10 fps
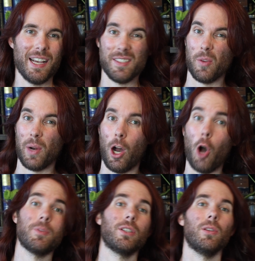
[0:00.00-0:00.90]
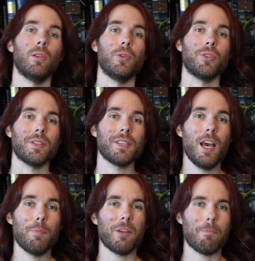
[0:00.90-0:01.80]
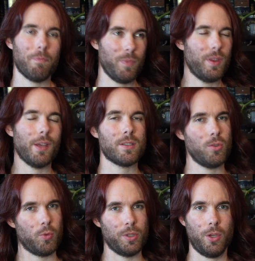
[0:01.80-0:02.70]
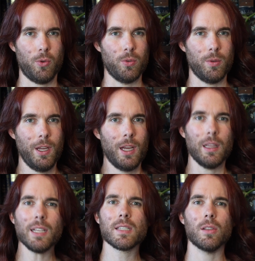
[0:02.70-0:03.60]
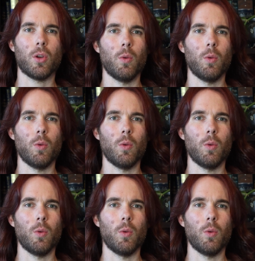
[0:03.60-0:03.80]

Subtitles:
as there are optical illusions, but they're still really cool. Let's look